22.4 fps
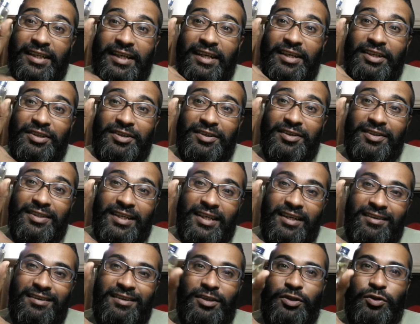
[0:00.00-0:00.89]
teenagers
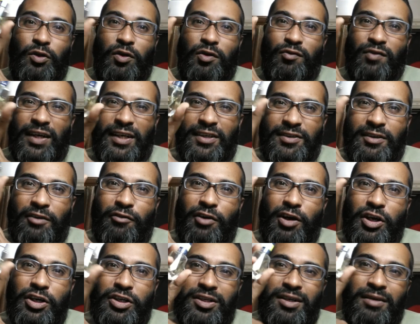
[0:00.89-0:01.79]
and sort of like
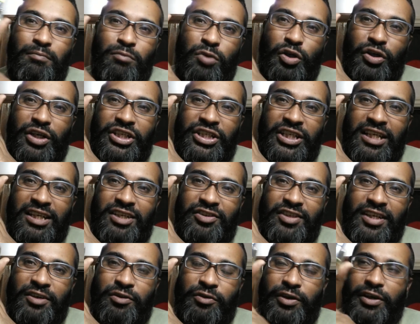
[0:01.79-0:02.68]
Savage Blue Chanel
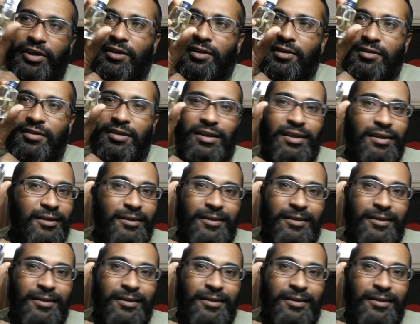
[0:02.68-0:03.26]
trend going on.